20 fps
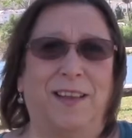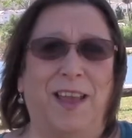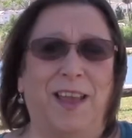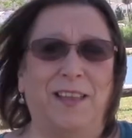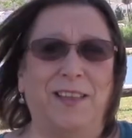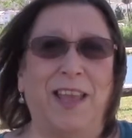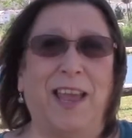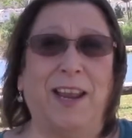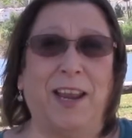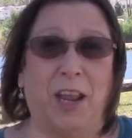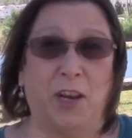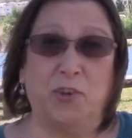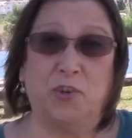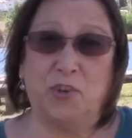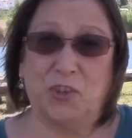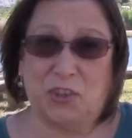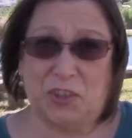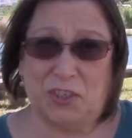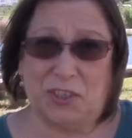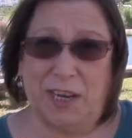that
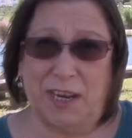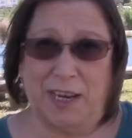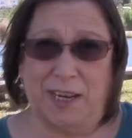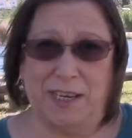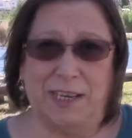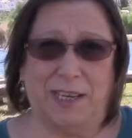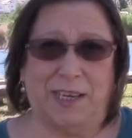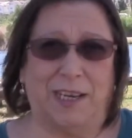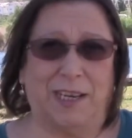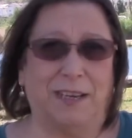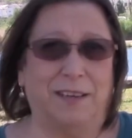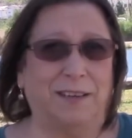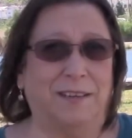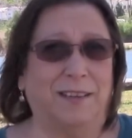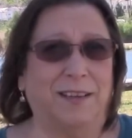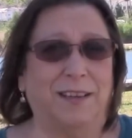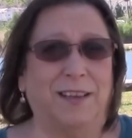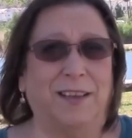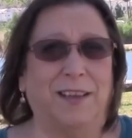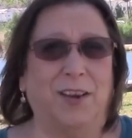understanding.
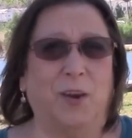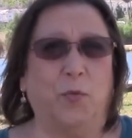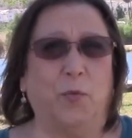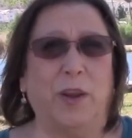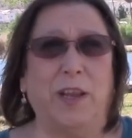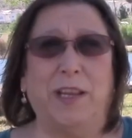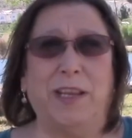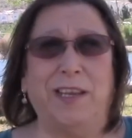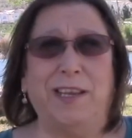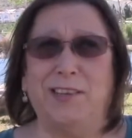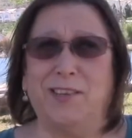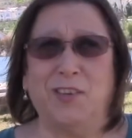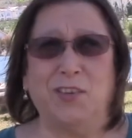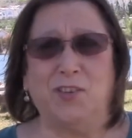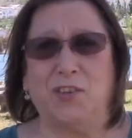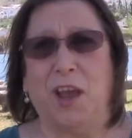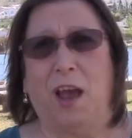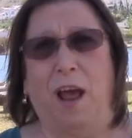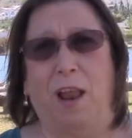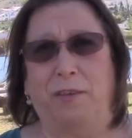It really
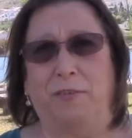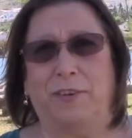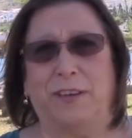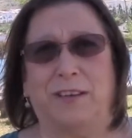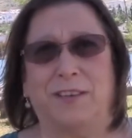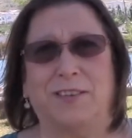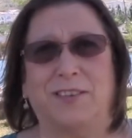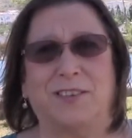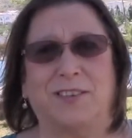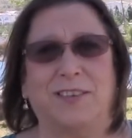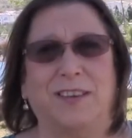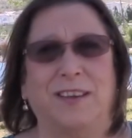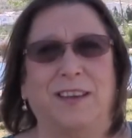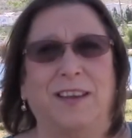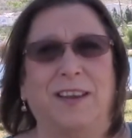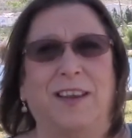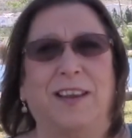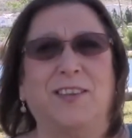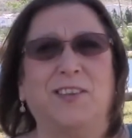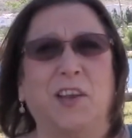isn't tolerance,
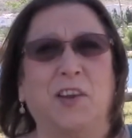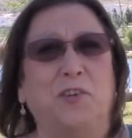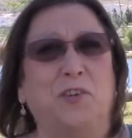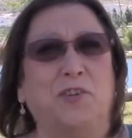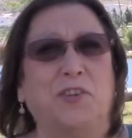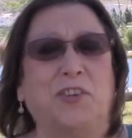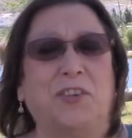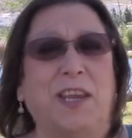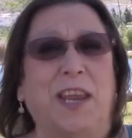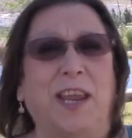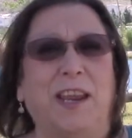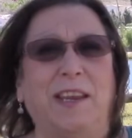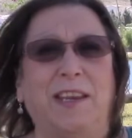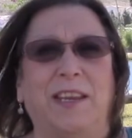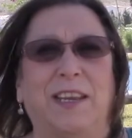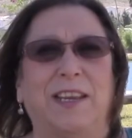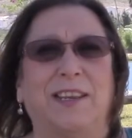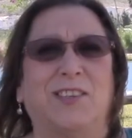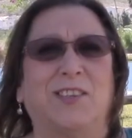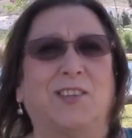it's
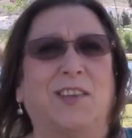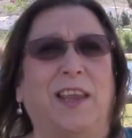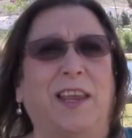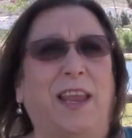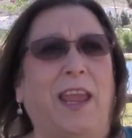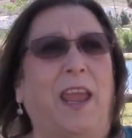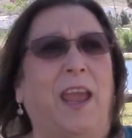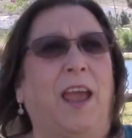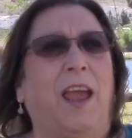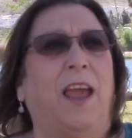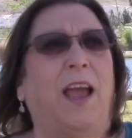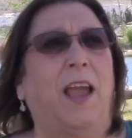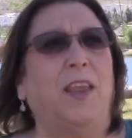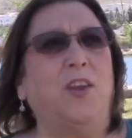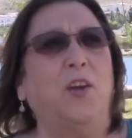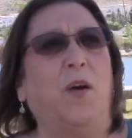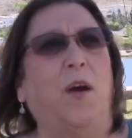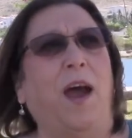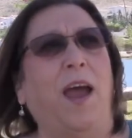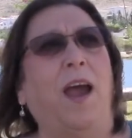understanding. It's like,
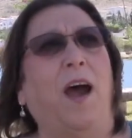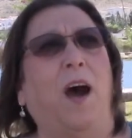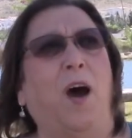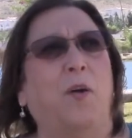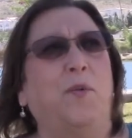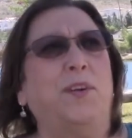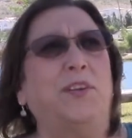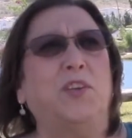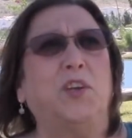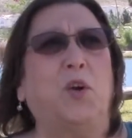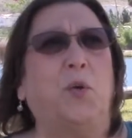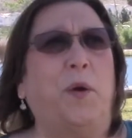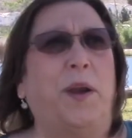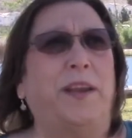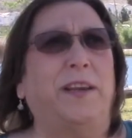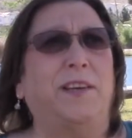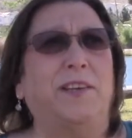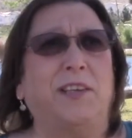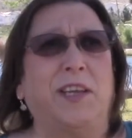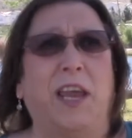I always
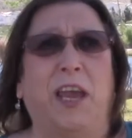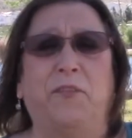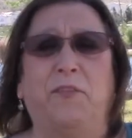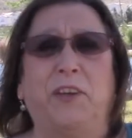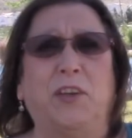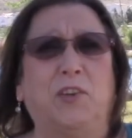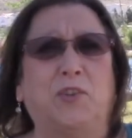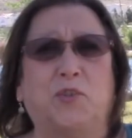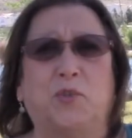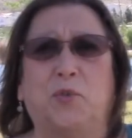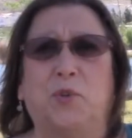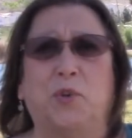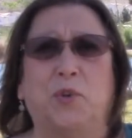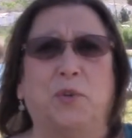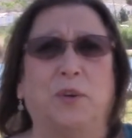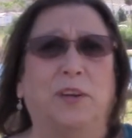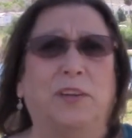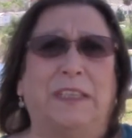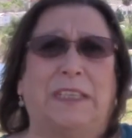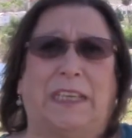equate it to having a
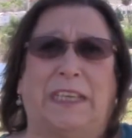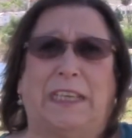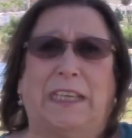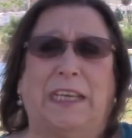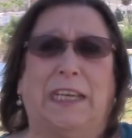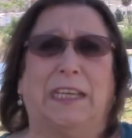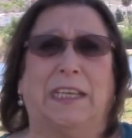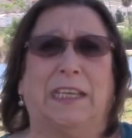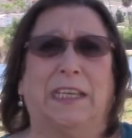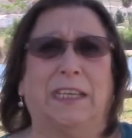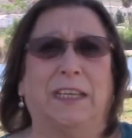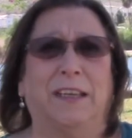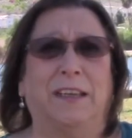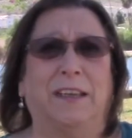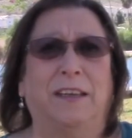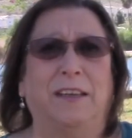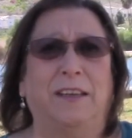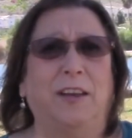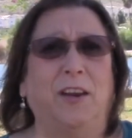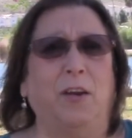2-year-old kid.
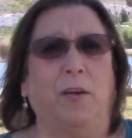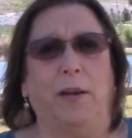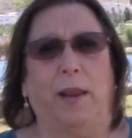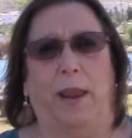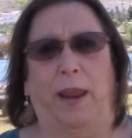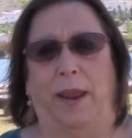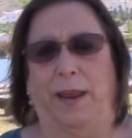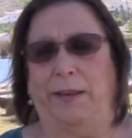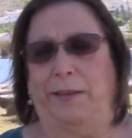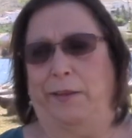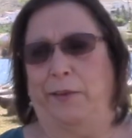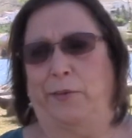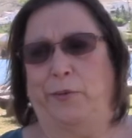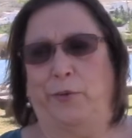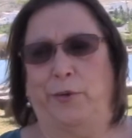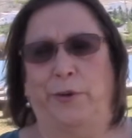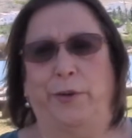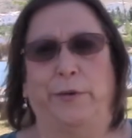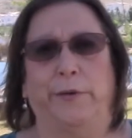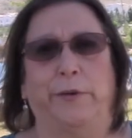You don't hate the
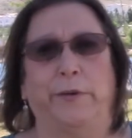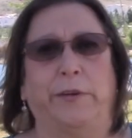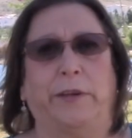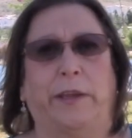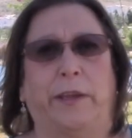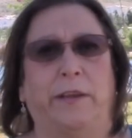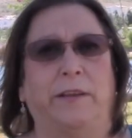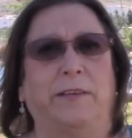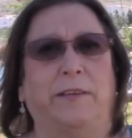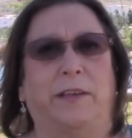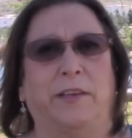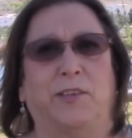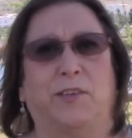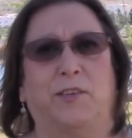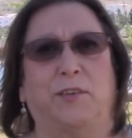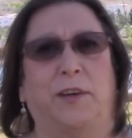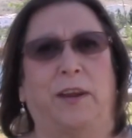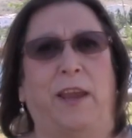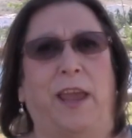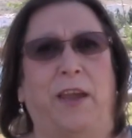2-year-old kid because
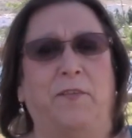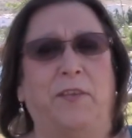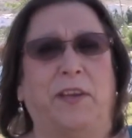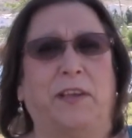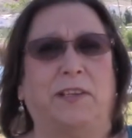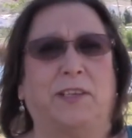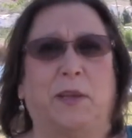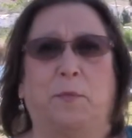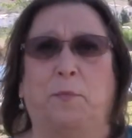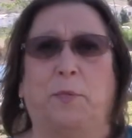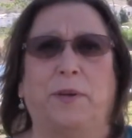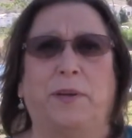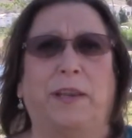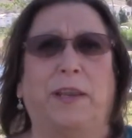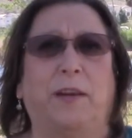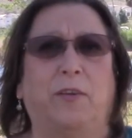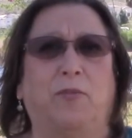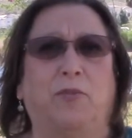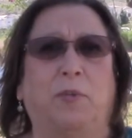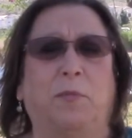they're having a temper
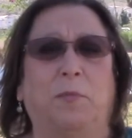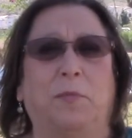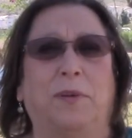tantrum,